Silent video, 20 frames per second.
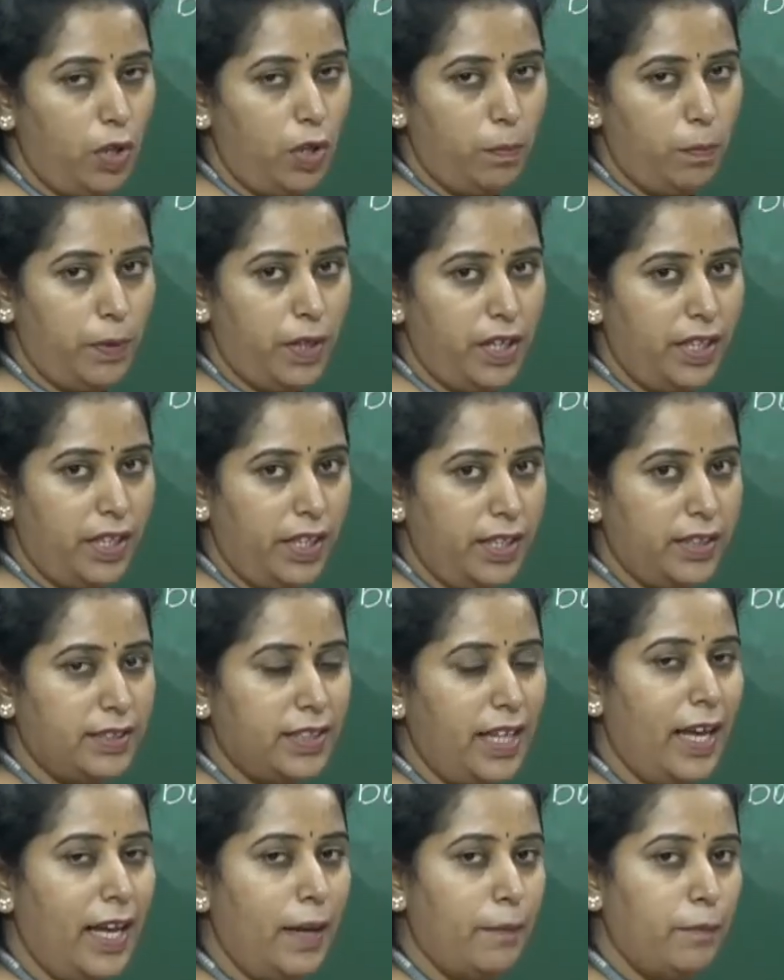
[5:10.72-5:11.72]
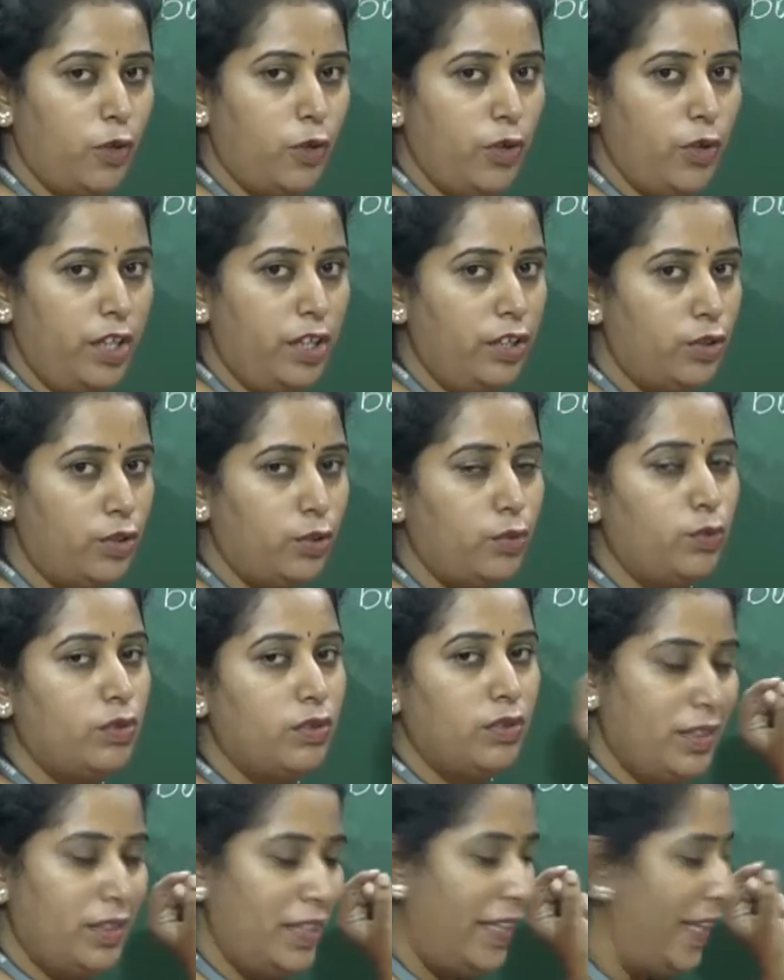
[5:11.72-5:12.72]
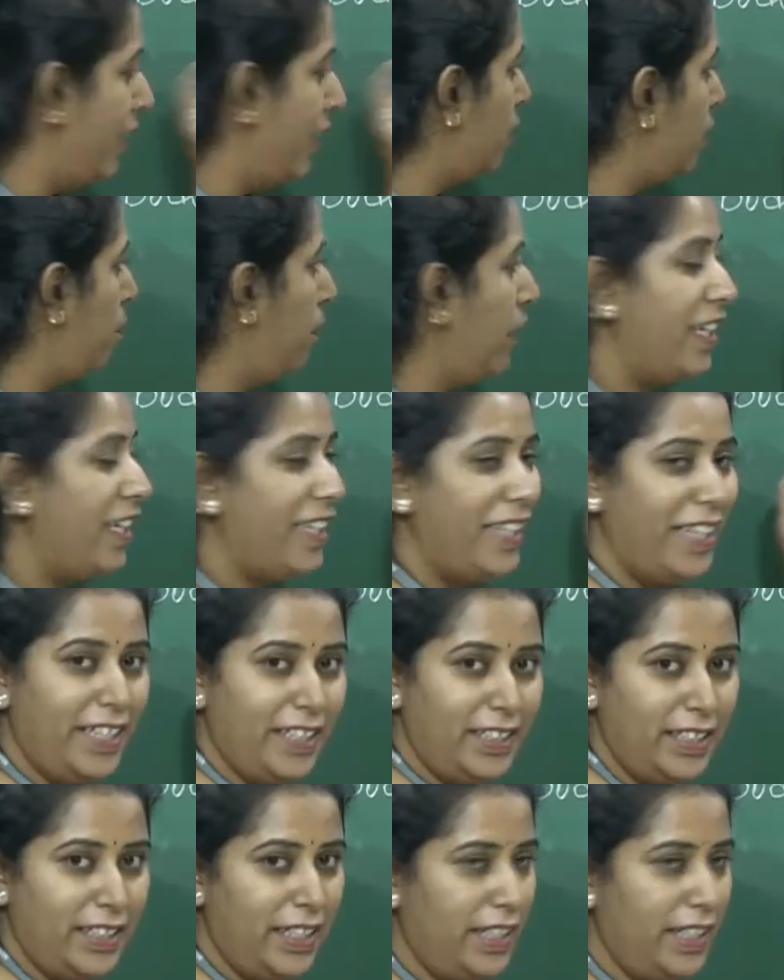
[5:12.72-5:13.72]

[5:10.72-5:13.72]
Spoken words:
properties I am going to explain in